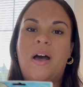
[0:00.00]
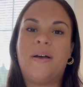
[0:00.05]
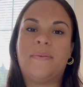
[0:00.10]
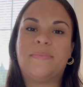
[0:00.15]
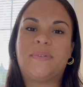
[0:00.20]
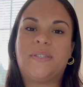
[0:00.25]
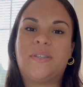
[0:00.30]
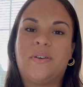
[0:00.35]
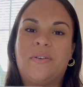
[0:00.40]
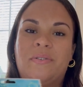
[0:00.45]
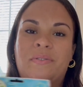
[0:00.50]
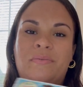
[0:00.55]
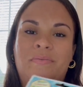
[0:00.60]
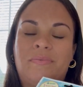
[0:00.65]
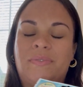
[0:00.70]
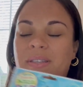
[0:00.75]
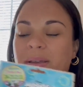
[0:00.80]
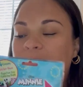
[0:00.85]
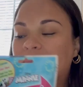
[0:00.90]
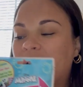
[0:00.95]
So
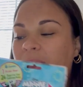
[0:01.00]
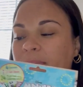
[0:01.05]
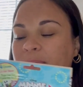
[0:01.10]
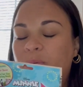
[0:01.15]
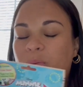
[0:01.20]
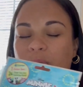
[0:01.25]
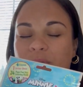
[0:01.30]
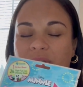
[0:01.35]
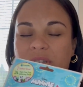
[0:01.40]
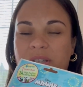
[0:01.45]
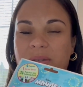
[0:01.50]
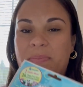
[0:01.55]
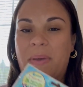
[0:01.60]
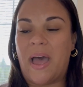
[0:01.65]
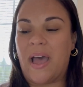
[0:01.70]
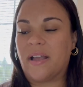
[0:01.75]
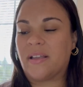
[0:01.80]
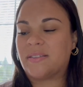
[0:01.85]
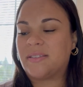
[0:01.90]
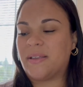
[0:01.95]
sometimes we'll just
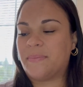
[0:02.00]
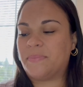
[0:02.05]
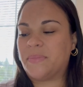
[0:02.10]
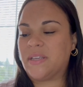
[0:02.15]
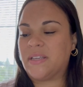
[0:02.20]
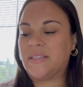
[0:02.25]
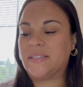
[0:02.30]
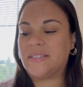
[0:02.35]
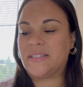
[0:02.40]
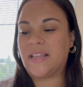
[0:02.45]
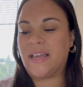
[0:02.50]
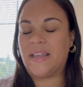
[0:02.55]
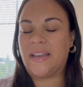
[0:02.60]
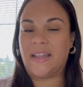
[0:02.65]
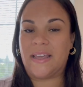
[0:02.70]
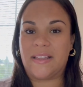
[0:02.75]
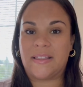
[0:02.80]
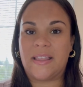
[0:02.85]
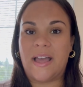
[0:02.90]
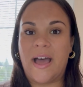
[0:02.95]
pack something slight
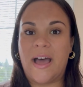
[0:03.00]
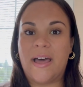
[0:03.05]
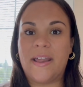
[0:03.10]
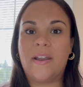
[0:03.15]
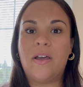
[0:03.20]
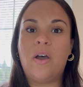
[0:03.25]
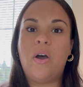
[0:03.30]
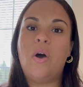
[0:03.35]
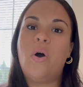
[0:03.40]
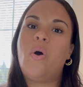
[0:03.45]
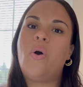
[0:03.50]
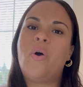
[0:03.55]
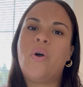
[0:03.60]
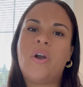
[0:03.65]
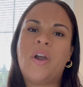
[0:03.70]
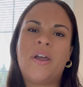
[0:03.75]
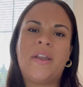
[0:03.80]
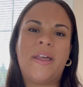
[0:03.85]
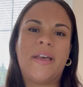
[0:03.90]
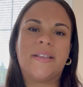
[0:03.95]
like that,
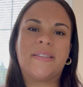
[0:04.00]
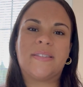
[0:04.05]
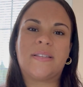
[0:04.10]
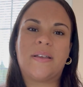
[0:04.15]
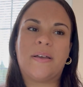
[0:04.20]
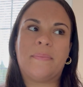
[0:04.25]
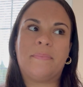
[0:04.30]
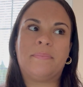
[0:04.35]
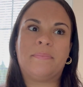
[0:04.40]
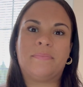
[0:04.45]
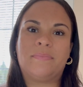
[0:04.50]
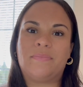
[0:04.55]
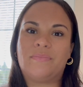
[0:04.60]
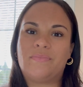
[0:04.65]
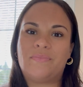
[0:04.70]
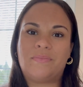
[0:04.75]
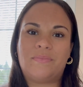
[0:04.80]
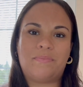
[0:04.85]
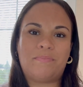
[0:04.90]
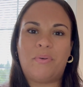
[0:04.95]
or like some
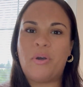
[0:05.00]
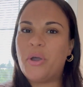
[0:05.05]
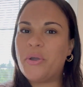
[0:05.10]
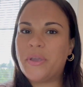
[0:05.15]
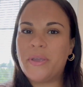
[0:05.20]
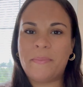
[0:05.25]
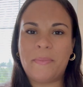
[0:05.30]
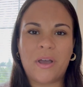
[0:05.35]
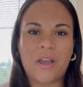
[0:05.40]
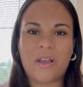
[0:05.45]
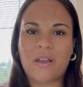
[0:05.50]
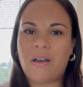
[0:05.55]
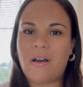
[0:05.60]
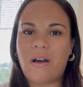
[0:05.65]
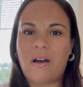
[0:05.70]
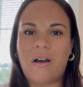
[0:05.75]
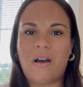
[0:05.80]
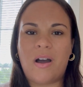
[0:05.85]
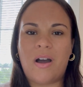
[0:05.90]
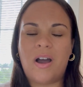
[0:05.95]
Pokemon
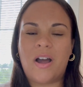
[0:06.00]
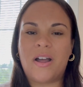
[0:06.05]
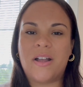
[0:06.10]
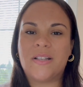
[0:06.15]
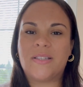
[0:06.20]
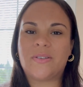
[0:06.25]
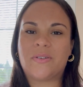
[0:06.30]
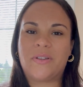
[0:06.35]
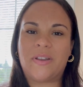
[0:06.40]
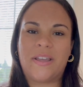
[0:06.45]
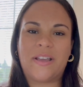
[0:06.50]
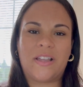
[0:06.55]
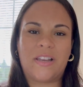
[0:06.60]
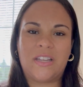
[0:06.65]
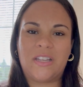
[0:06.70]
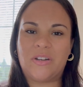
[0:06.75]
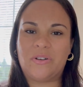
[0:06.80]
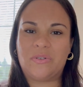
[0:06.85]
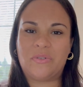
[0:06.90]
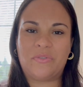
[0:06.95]
cards or like a
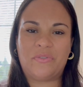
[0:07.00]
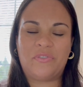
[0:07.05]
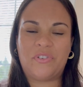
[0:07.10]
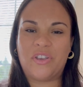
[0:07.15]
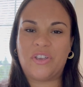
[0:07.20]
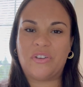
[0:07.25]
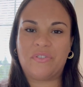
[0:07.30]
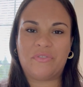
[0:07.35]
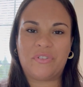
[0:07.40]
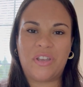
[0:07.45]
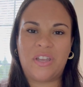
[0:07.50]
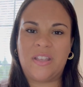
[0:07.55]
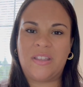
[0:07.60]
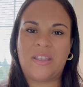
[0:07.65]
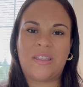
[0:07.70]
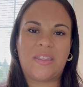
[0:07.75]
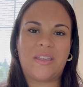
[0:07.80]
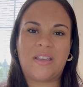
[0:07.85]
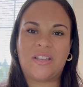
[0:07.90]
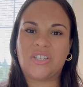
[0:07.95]
little figurine
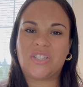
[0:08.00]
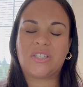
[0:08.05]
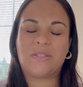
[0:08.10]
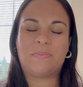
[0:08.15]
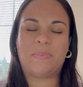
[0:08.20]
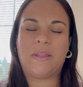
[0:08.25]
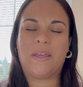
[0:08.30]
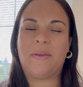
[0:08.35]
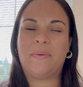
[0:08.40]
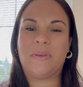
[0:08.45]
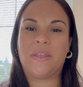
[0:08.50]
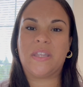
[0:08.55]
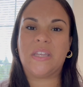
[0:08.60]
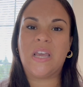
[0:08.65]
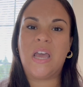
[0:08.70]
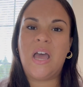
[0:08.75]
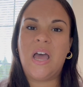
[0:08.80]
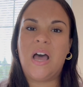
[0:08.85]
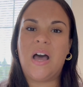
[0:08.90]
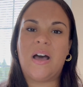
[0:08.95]
that they can just play with
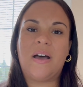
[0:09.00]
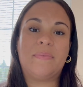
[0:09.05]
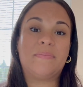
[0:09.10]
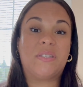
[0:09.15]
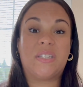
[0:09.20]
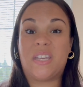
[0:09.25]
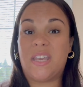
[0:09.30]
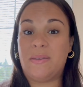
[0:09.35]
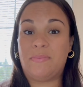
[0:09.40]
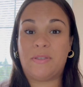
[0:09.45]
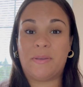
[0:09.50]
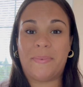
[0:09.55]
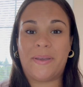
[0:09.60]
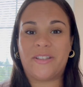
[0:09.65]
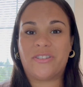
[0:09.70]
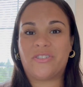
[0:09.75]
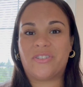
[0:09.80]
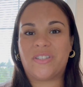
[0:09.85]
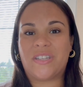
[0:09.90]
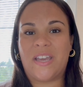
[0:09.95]
to keep them
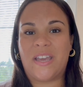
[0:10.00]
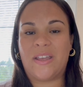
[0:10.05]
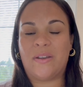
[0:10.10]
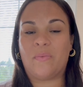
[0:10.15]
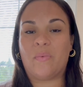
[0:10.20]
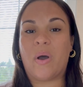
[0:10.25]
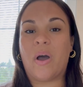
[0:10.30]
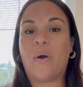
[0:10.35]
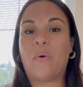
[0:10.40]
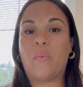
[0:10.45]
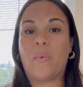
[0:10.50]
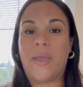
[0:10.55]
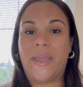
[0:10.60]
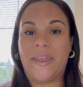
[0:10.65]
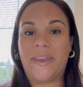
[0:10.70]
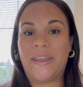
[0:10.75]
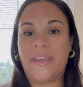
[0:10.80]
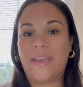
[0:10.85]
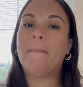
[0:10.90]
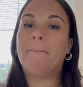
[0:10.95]
entertained while
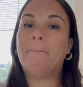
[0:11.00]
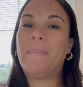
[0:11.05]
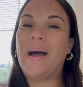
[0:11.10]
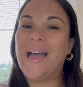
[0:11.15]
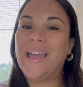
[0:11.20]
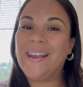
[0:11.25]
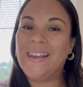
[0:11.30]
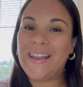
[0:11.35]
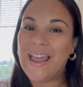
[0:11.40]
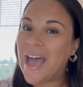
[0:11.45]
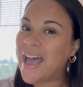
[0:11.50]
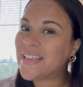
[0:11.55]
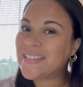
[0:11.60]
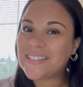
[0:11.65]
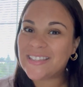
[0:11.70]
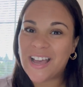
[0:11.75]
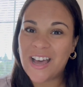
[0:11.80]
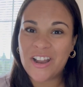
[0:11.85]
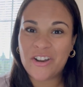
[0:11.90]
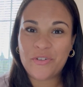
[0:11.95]
waiting. My
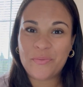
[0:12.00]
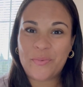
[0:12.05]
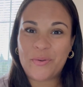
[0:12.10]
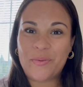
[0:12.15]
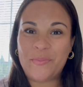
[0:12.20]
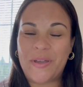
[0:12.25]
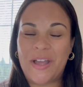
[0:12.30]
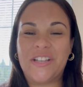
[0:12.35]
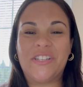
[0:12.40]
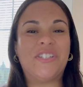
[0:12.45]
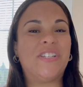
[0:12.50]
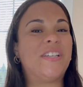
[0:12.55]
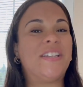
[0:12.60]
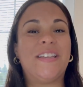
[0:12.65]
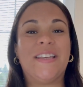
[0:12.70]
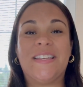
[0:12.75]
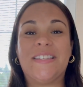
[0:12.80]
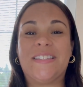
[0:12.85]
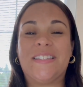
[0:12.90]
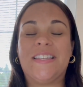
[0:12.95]
last honorable mention
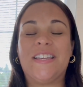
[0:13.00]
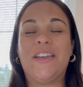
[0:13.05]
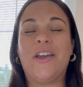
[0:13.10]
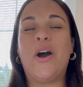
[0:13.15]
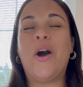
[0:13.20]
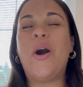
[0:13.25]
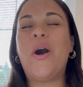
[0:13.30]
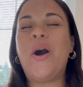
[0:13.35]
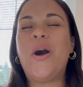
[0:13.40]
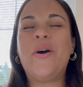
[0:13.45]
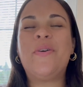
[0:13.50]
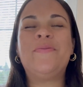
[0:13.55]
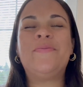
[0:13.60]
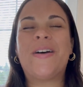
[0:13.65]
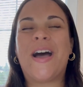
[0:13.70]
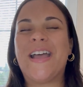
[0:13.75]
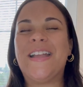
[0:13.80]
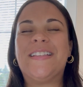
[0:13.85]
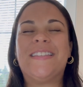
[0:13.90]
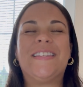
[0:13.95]
is the
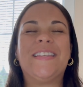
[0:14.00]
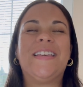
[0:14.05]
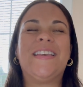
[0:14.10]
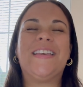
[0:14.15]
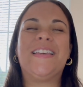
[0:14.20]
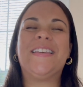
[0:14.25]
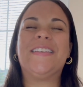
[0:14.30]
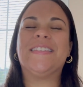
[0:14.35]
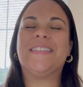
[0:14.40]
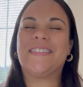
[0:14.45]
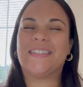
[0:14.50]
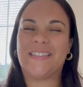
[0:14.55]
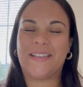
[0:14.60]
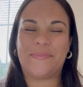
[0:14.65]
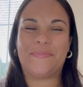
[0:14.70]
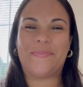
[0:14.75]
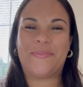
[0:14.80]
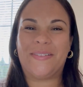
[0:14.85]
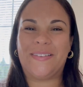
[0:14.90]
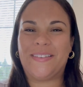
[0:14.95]
almighty
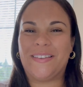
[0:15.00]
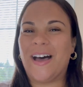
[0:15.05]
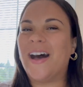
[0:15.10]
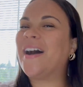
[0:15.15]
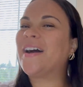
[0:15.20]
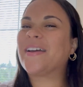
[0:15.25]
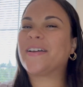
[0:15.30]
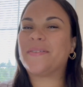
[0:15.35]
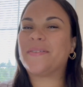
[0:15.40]
Ziploc